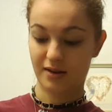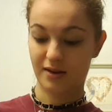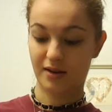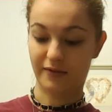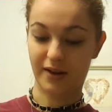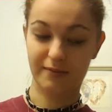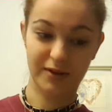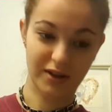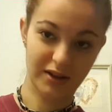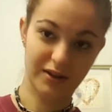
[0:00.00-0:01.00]
if I'm
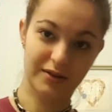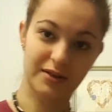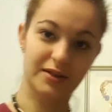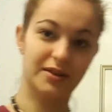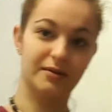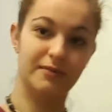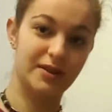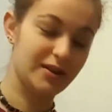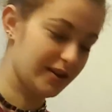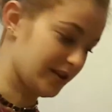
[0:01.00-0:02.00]
really close to
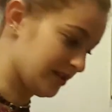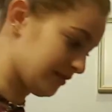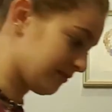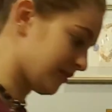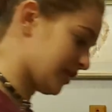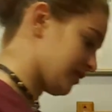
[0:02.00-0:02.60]
someone and one of